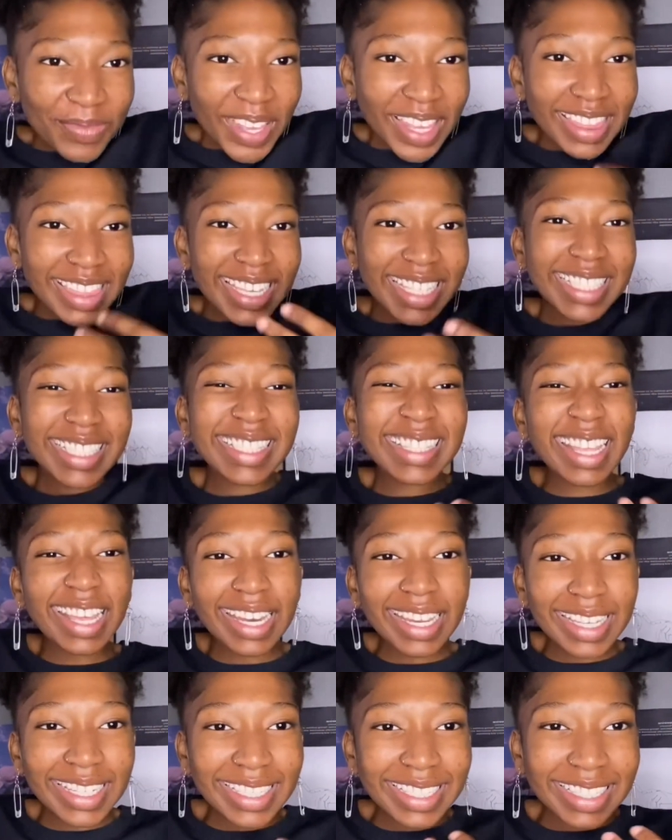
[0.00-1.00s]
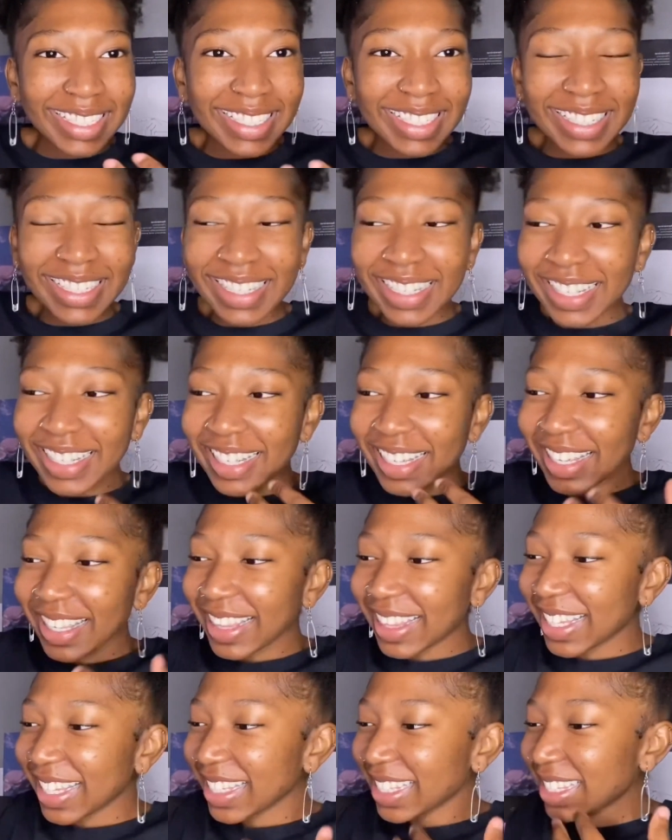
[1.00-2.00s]
the aesthetic
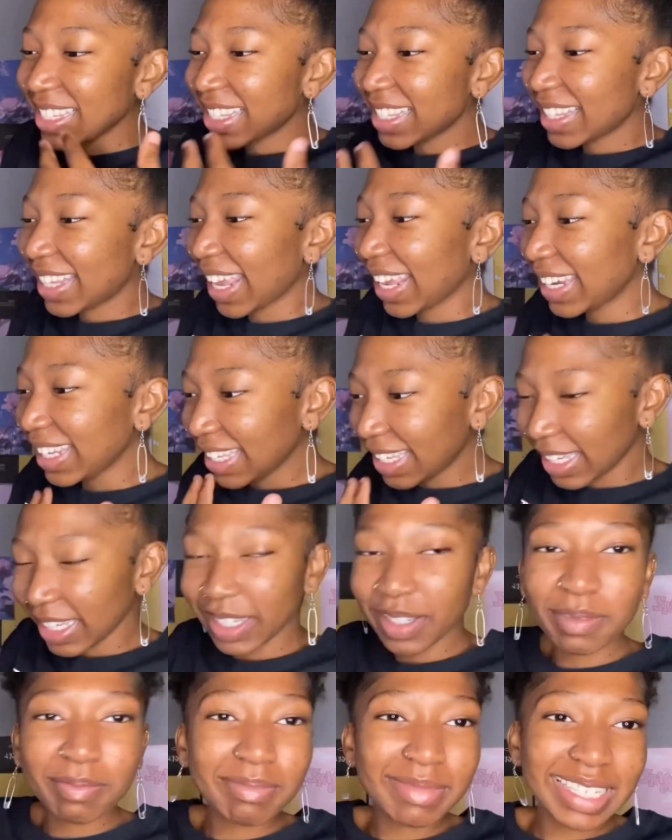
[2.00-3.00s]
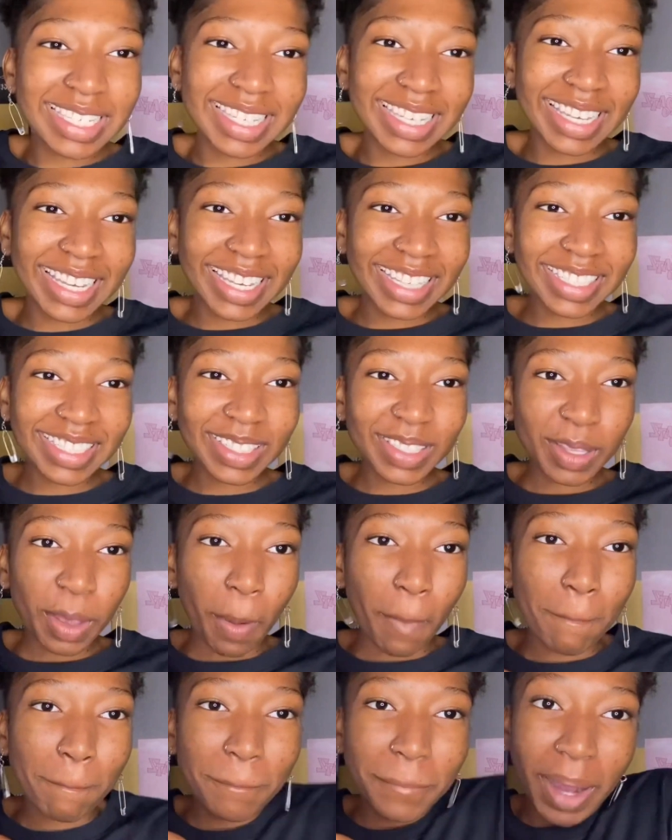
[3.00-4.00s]
the aesthetic in me is
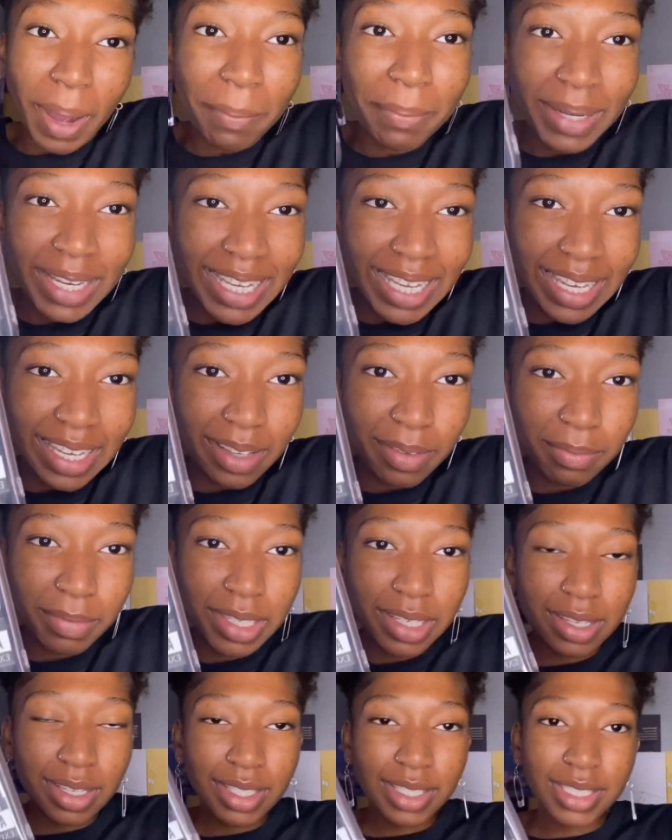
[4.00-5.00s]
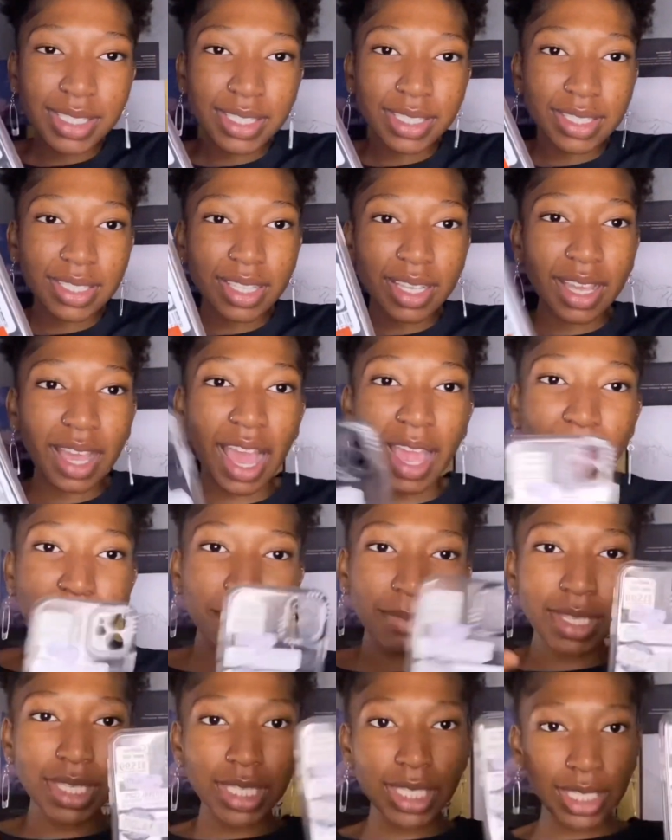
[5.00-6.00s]
bubbling because I
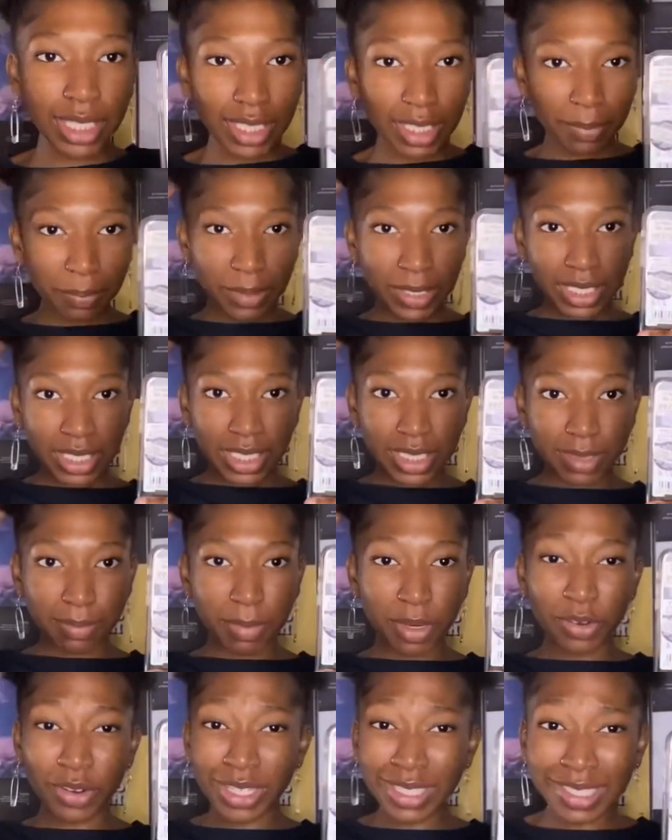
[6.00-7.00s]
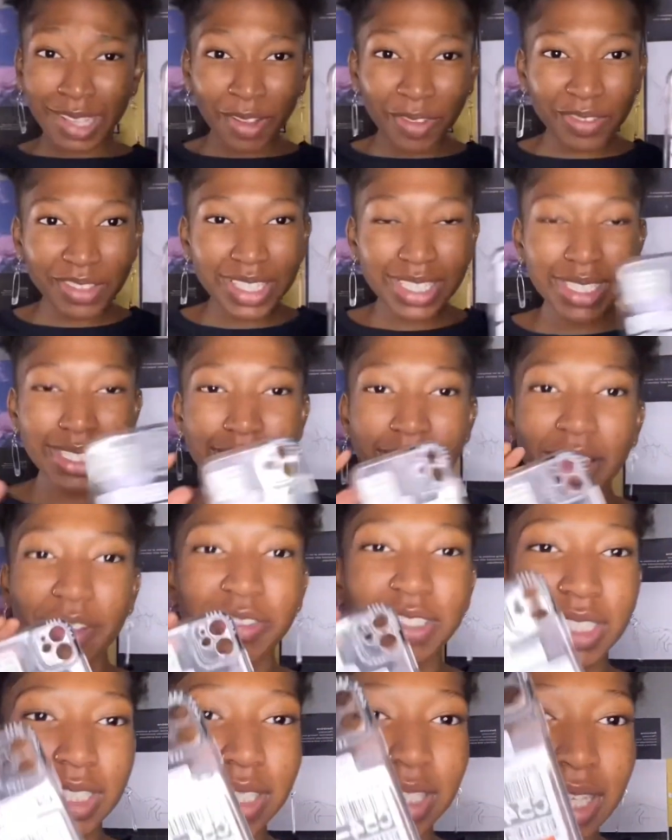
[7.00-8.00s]
mean, please, mirror selfies have
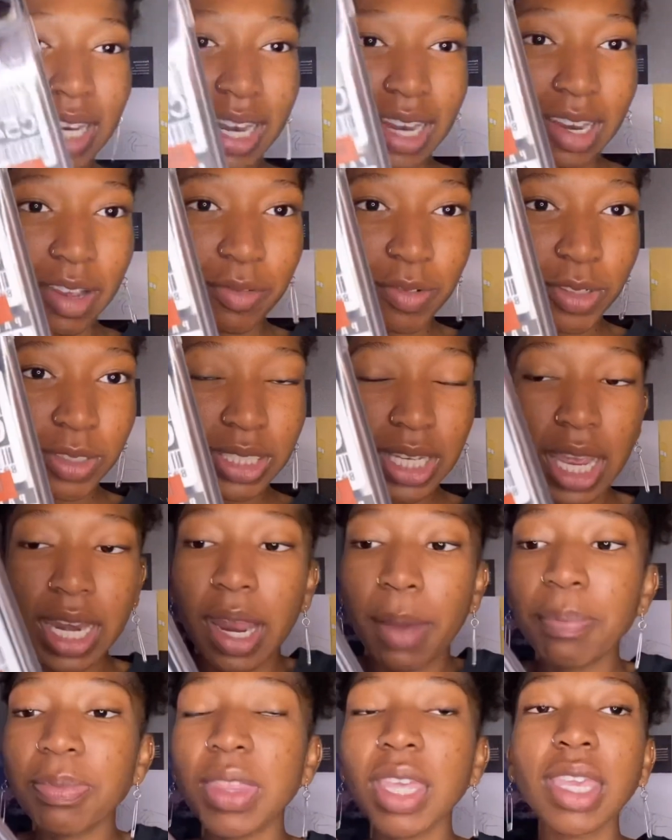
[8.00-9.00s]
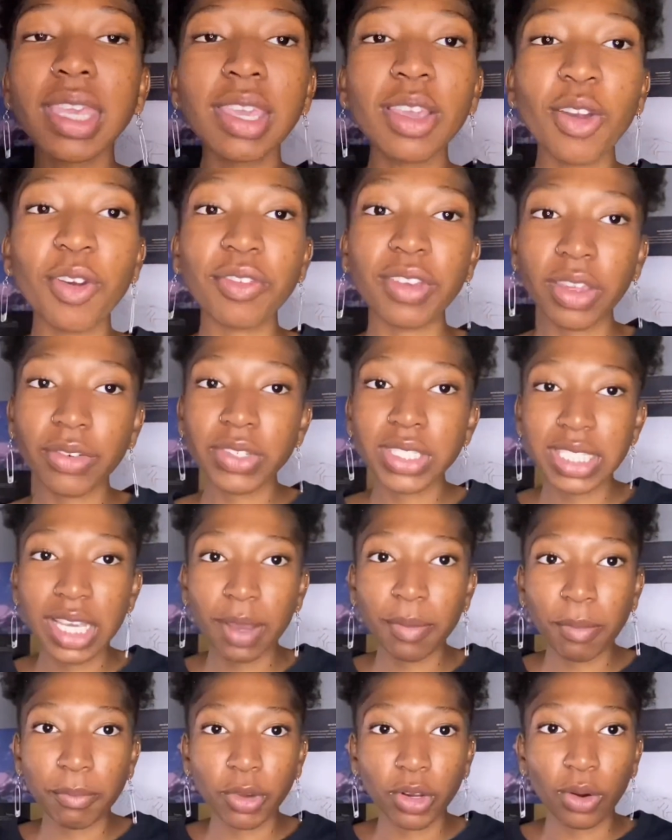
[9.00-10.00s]
just leveled. And I'm thinking of every time
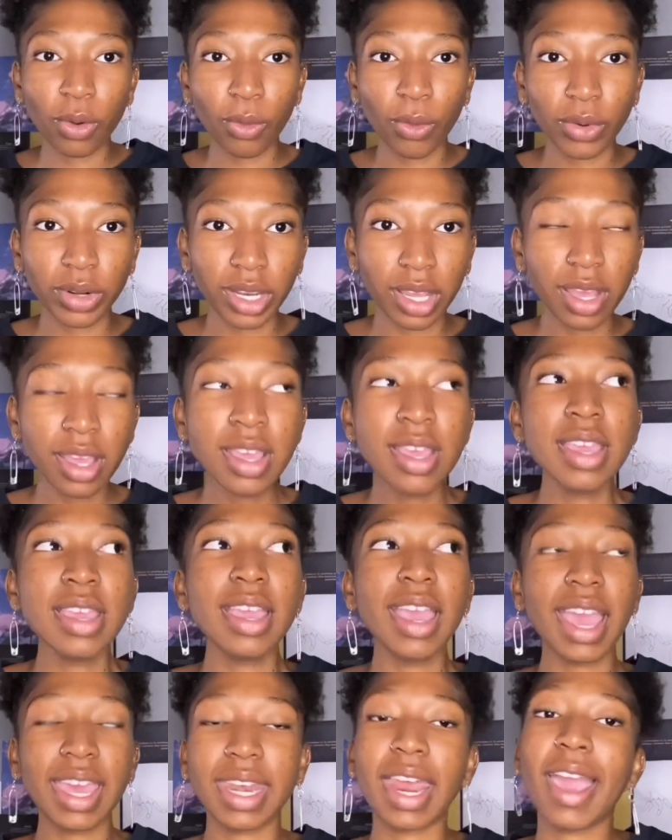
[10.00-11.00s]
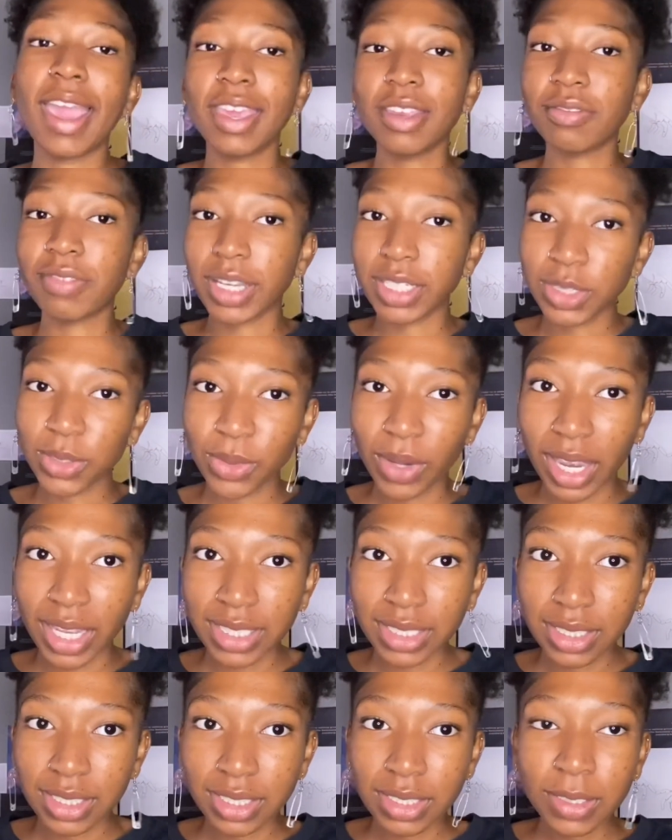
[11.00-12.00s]
I'm gonna order, and I advise you
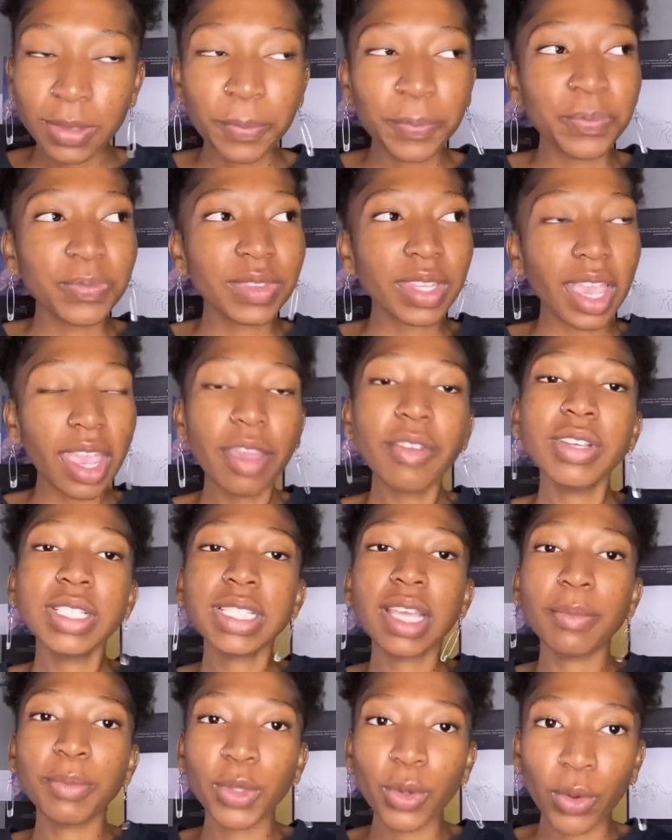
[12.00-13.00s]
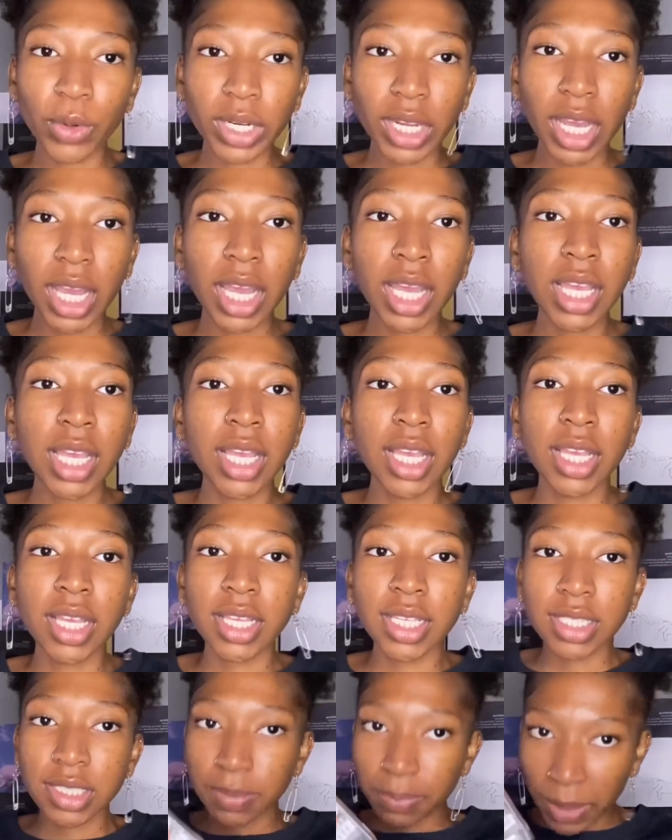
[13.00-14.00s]
guys this, every time you order,
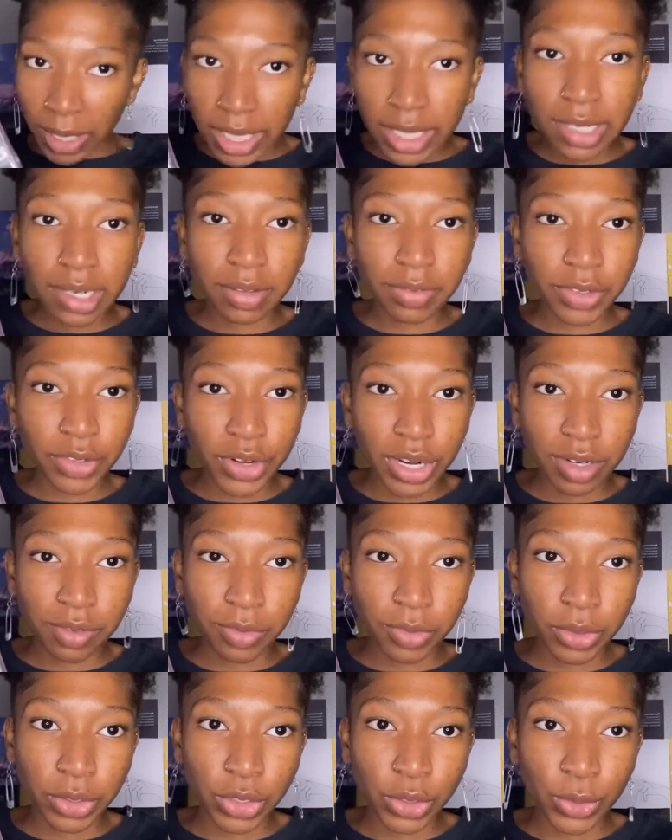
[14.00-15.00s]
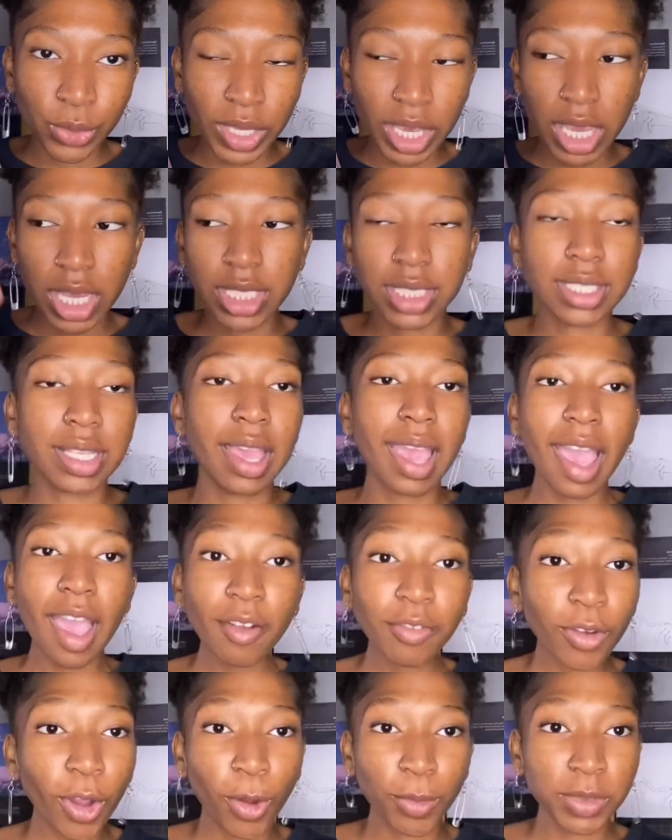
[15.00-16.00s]
spare 11 Rand for a new case.
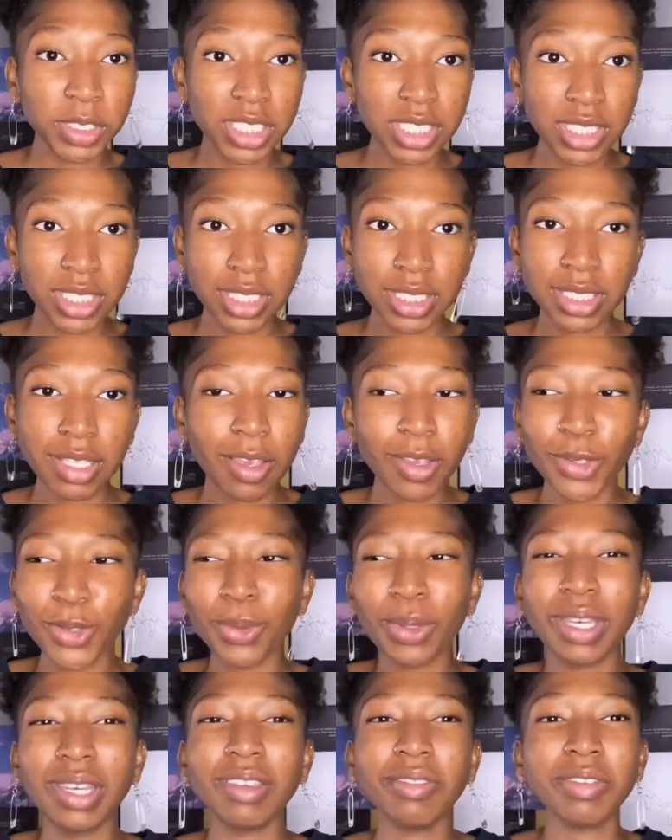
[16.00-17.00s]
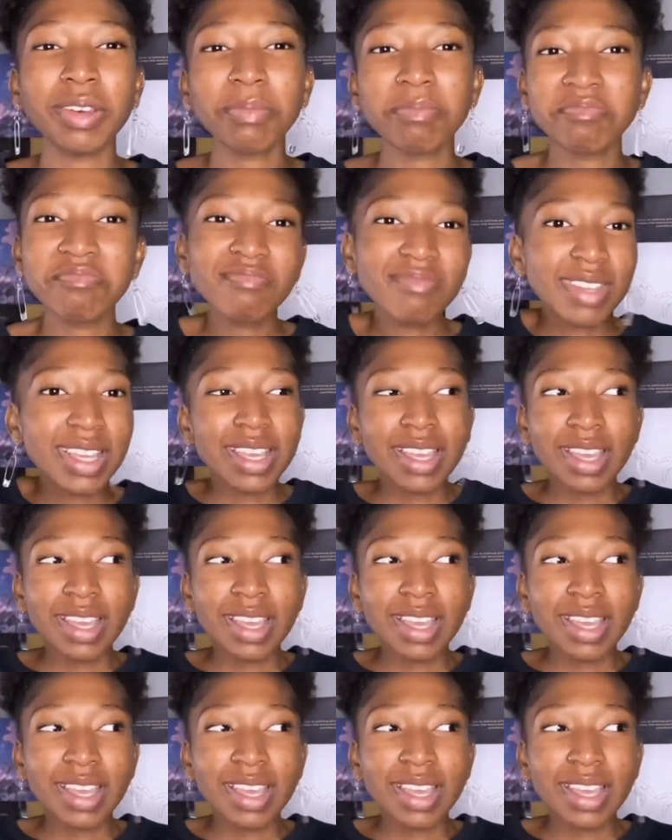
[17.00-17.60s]
Have options. You can even